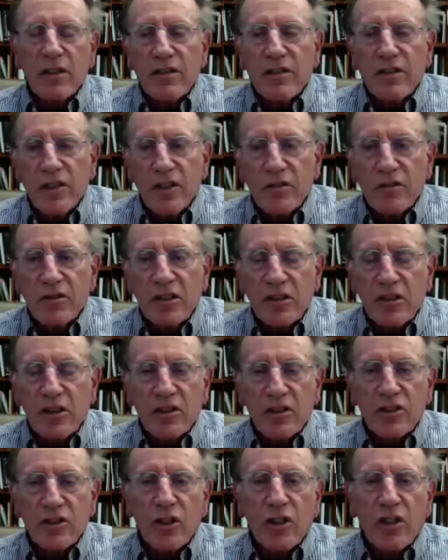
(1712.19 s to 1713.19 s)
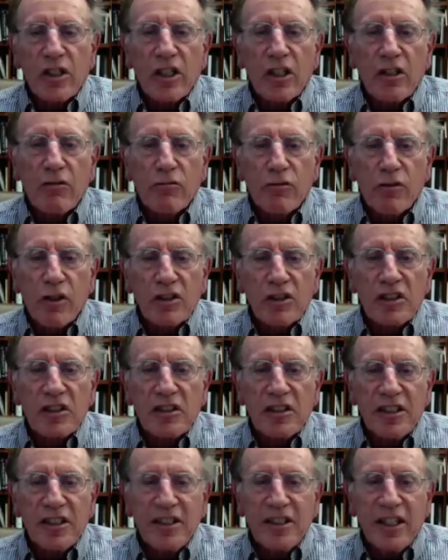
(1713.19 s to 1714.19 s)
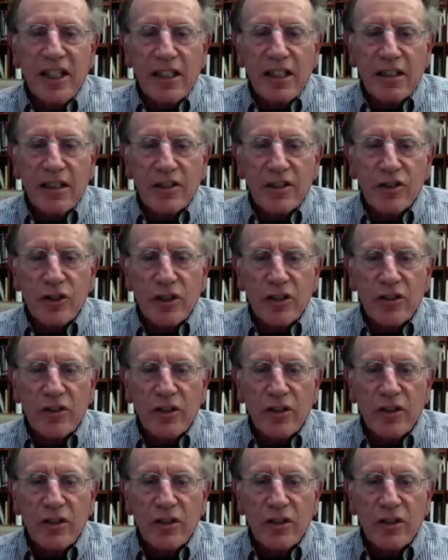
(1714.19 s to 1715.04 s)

to use a little jargon, grossly negligent,